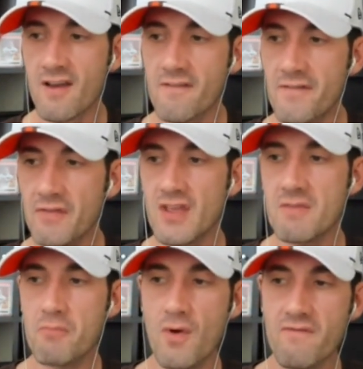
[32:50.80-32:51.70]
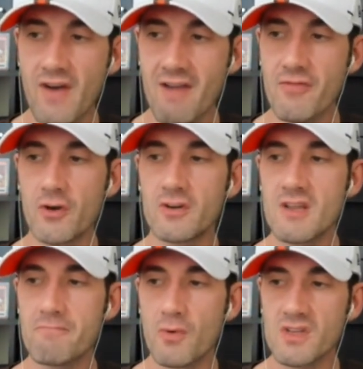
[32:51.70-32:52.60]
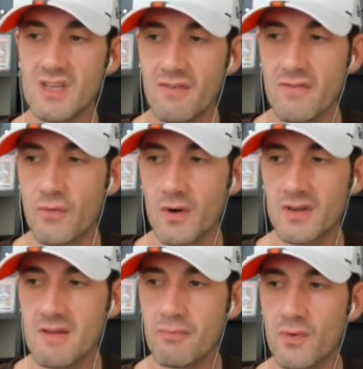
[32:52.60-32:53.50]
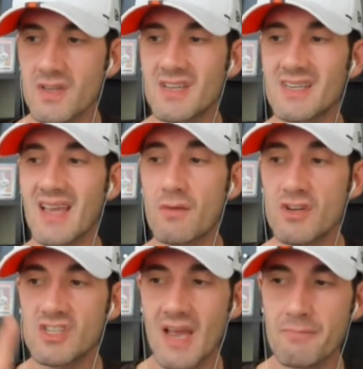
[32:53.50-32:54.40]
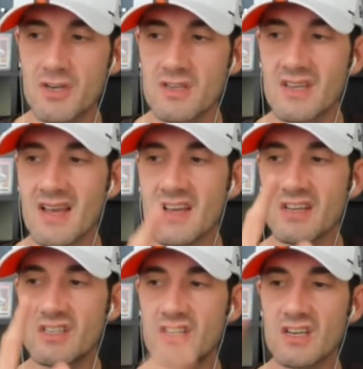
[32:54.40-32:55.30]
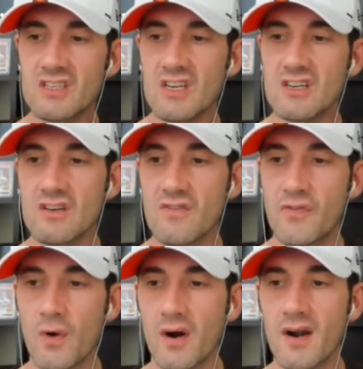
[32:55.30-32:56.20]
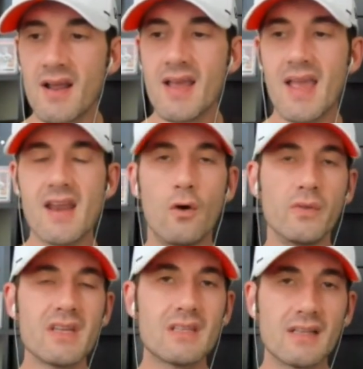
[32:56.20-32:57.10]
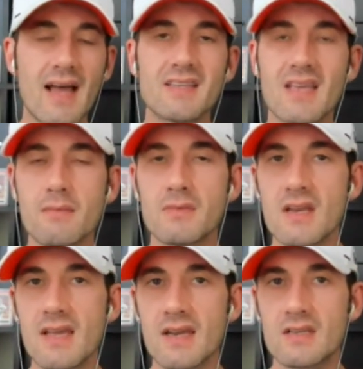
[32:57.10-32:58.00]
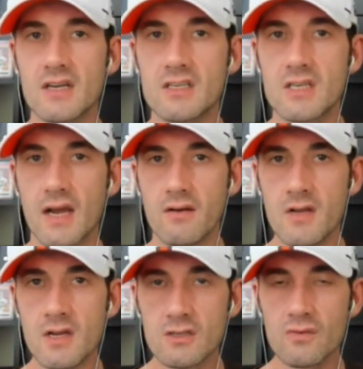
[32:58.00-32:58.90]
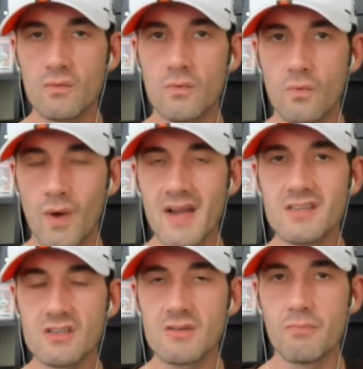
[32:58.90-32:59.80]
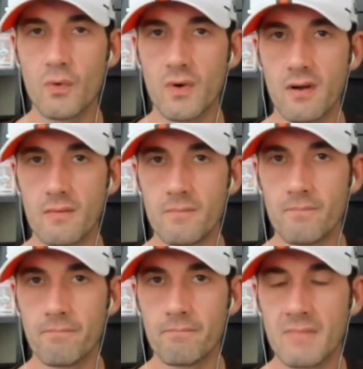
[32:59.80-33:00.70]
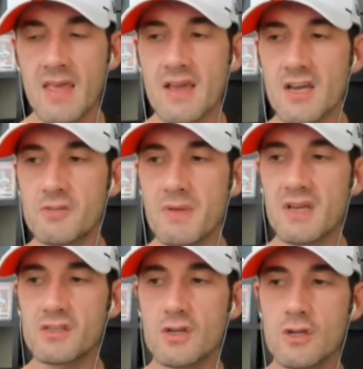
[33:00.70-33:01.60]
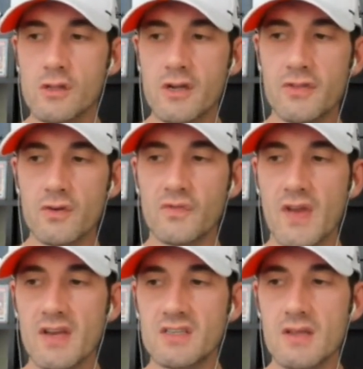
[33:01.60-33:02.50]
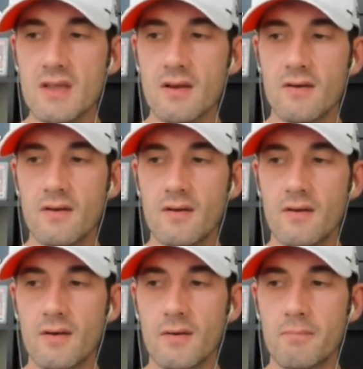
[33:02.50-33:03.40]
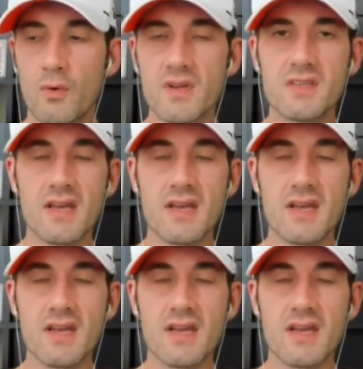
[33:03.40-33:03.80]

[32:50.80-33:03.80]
15.5, 13.7, 14.6, and receptions 6, 6, and 4. And only in the last game did he get a touchdown. So why is this important? It's because you look at those fantasy points I